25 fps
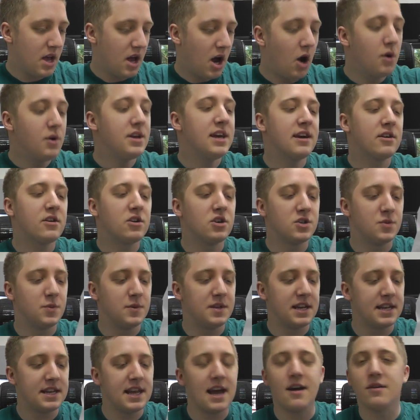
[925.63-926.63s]
Oh yeah, of course we
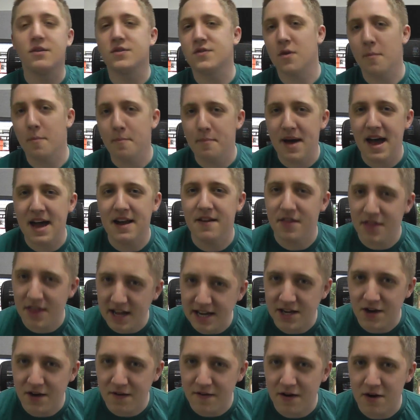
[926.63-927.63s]
did. Yeah, it was from Ben.
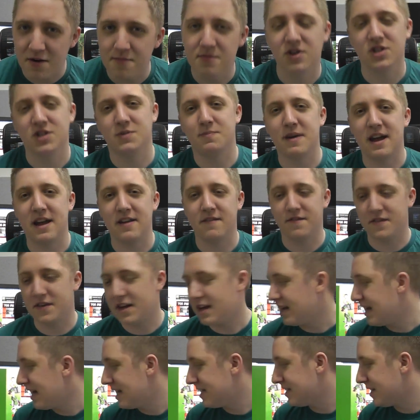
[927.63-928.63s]
Thank you very much, Ben, for
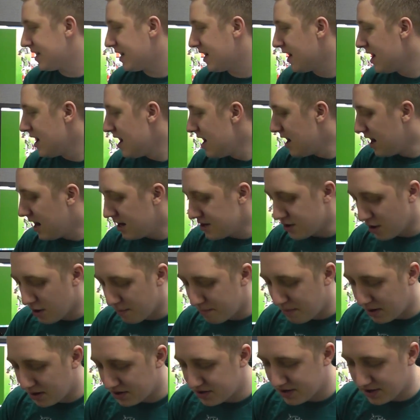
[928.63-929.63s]
your letter and your
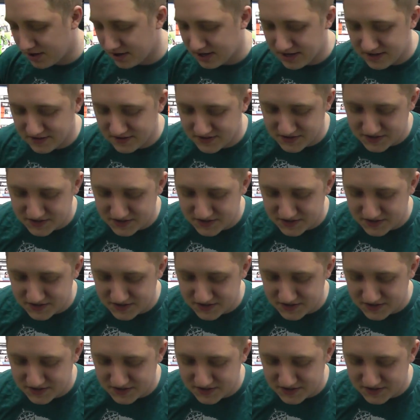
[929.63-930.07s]
bottle at